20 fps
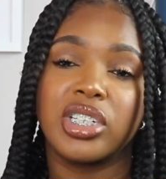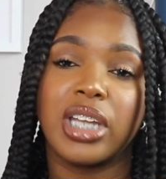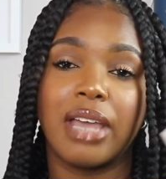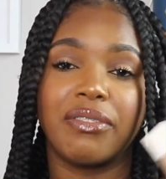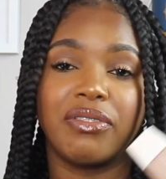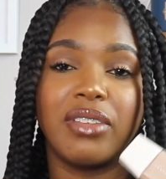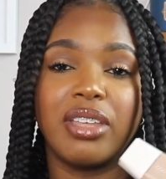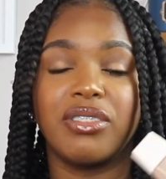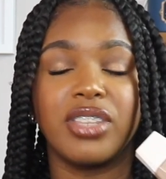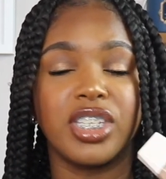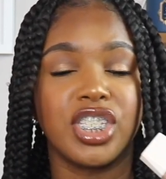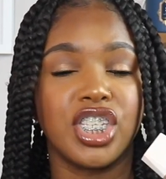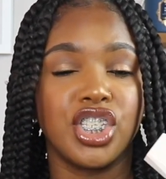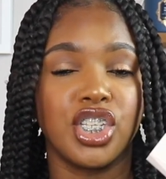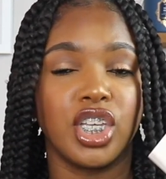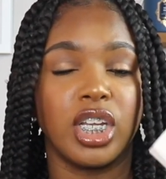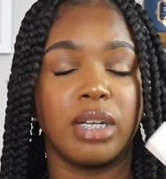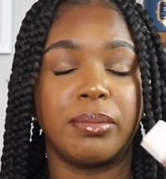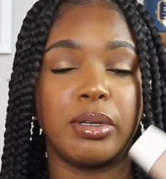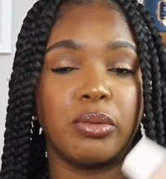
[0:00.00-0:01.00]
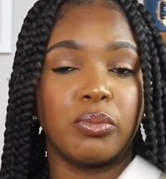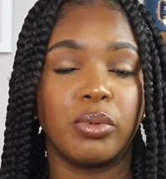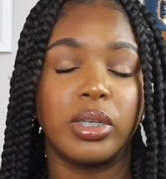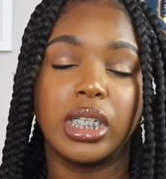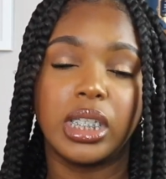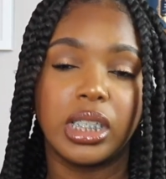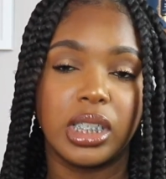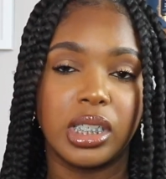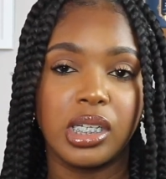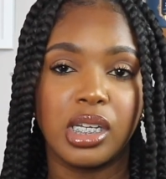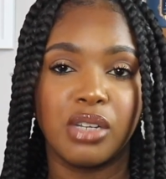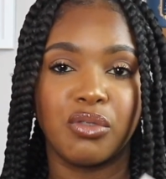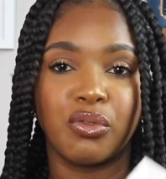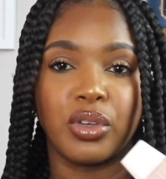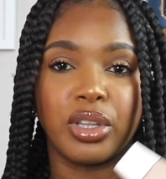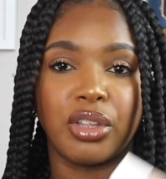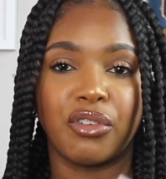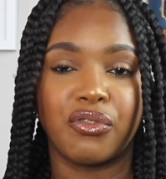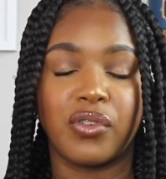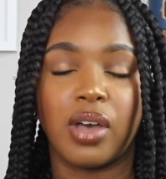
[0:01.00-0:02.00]
I think this is going to be really good for
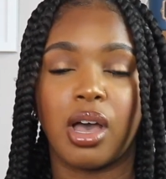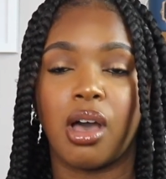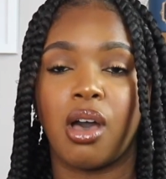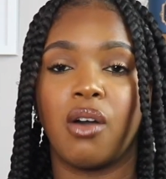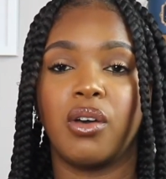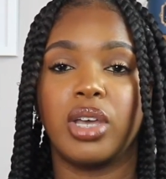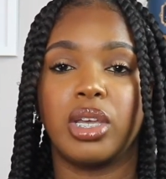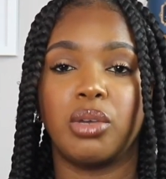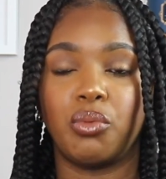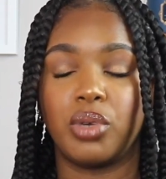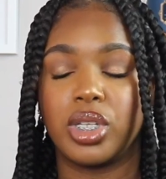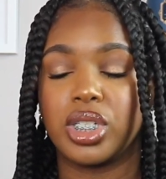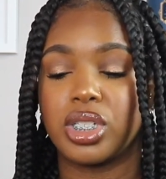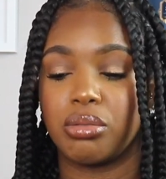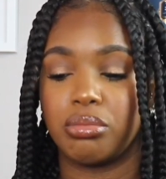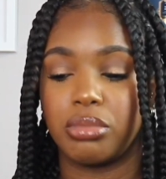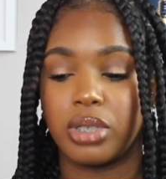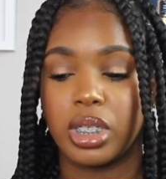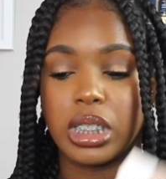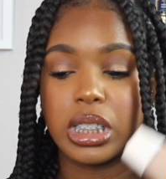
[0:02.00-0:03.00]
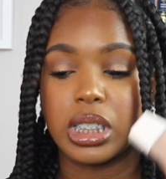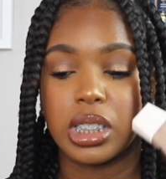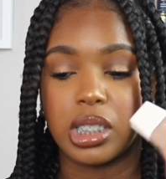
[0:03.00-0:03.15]
the fall and winter months.